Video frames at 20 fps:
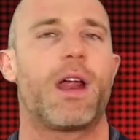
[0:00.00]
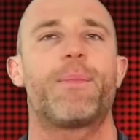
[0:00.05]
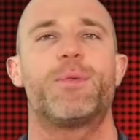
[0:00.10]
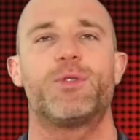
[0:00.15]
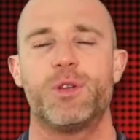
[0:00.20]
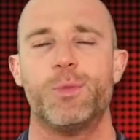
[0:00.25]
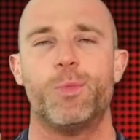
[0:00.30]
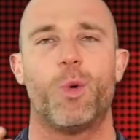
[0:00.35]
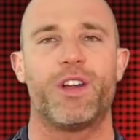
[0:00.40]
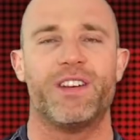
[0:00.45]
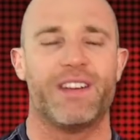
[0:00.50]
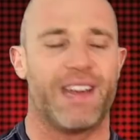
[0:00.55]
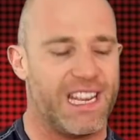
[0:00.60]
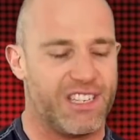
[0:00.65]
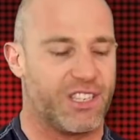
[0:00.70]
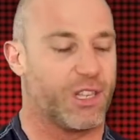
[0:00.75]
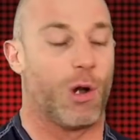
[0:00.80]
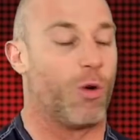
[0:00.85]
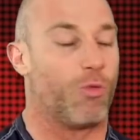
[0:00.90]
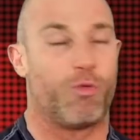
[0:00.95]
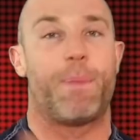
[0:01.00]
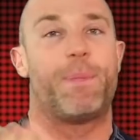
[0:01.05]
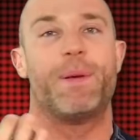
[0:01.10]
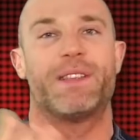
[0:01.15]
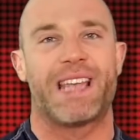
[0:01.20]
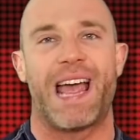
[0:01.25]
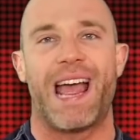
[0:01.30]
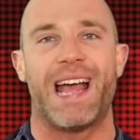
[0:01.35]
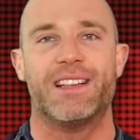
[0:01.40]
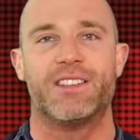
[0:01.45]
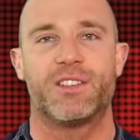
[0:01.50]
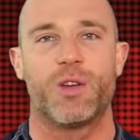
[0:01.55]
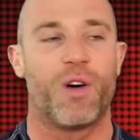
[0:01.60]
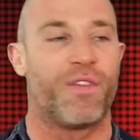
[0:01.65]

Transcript: presume one day he's gonna rip his hands